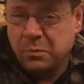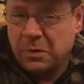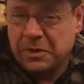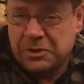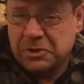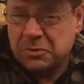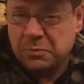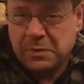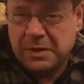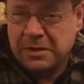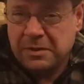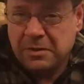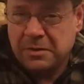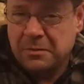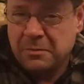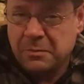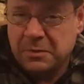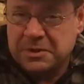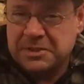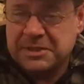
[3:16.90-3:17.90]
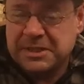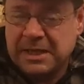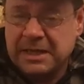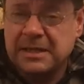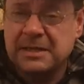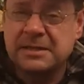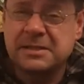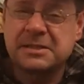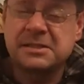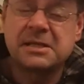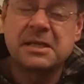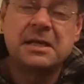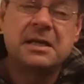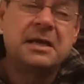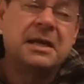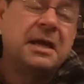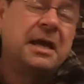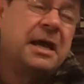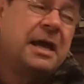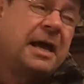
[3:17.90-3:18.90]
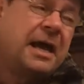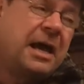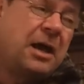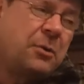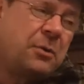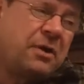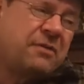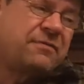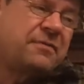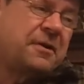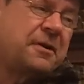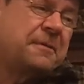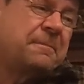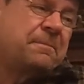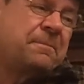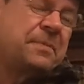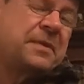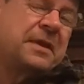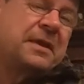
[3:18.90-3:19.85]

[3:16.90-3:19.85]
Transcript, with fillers: which way the whisky is. However,